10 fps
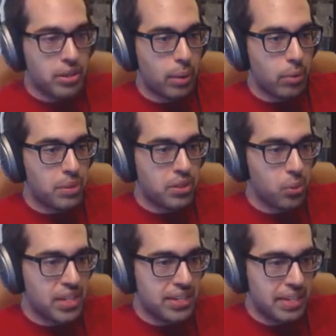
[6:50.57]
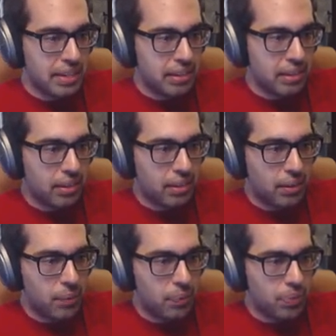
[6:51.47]
No, because that would be too easy.
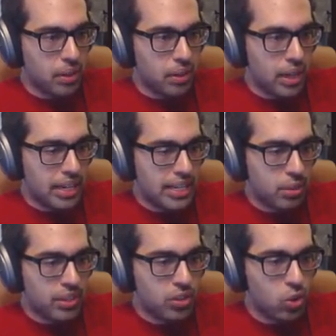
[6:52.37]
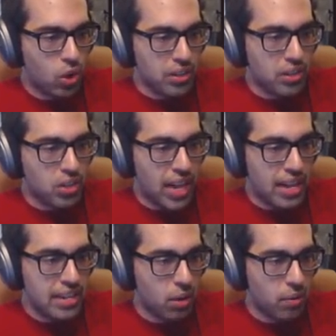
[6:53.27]
Can I take some of these drugs and
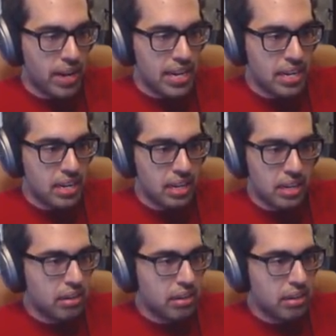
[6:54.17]
just end it already?